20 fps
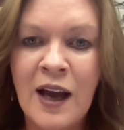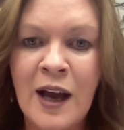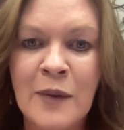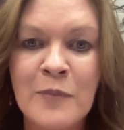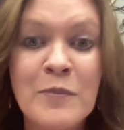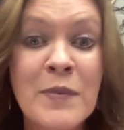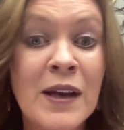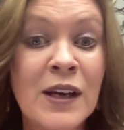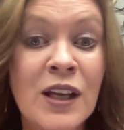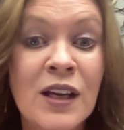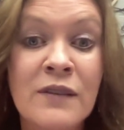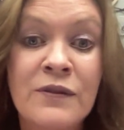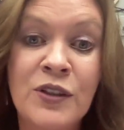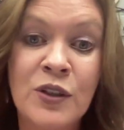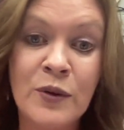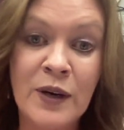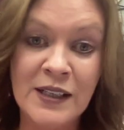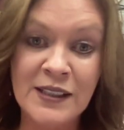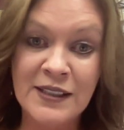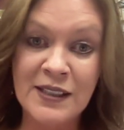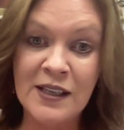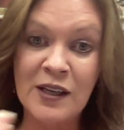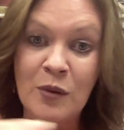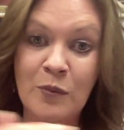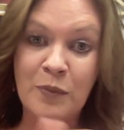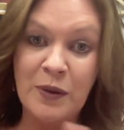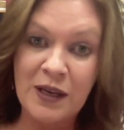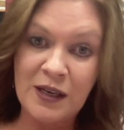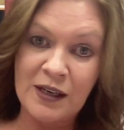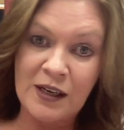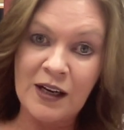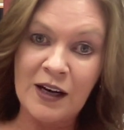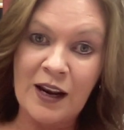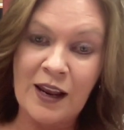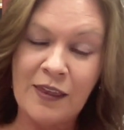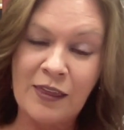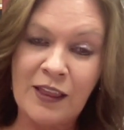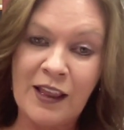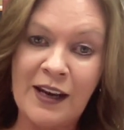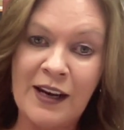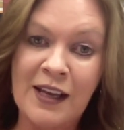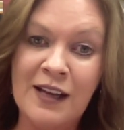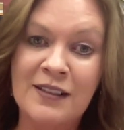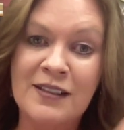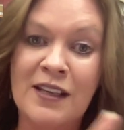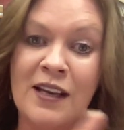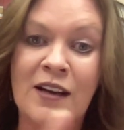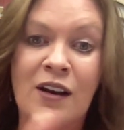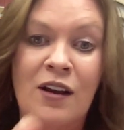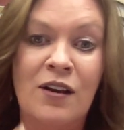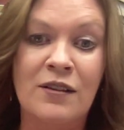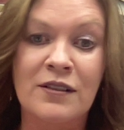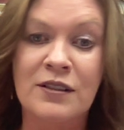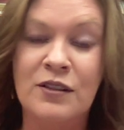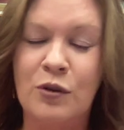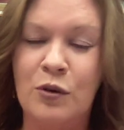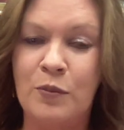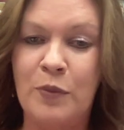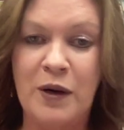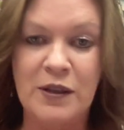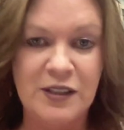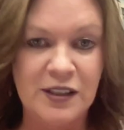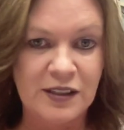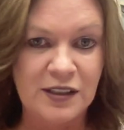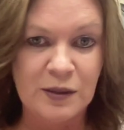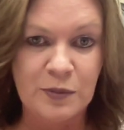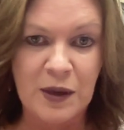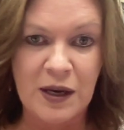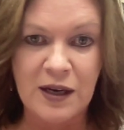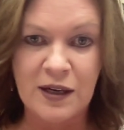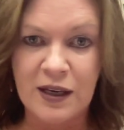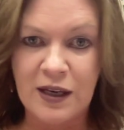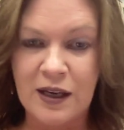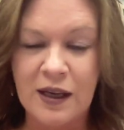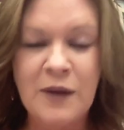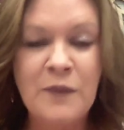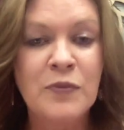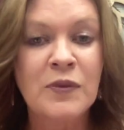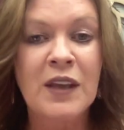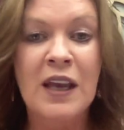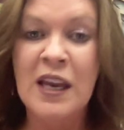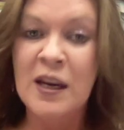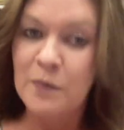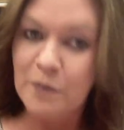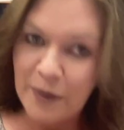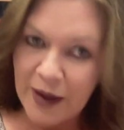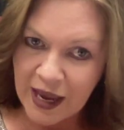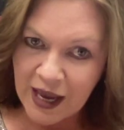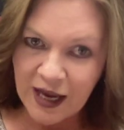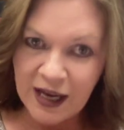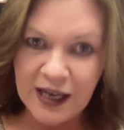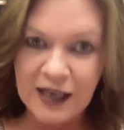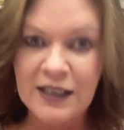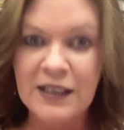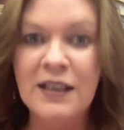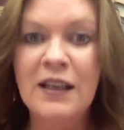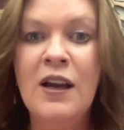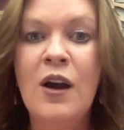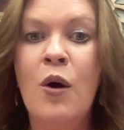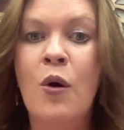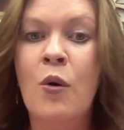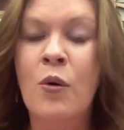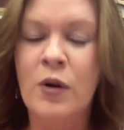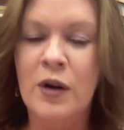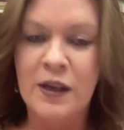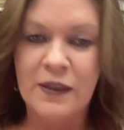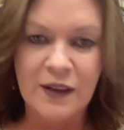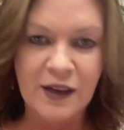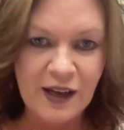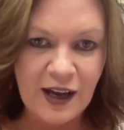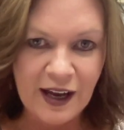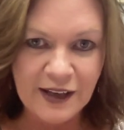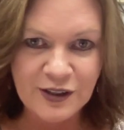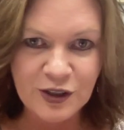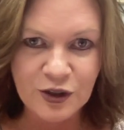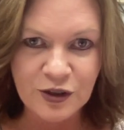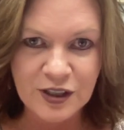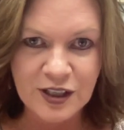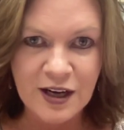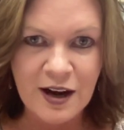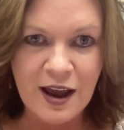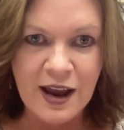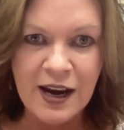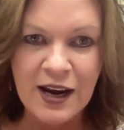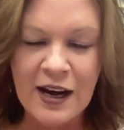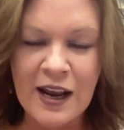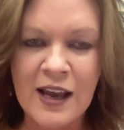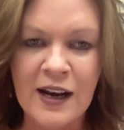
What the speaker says: Many of you I see competing in athletics and also participating in band or in the concert tonight.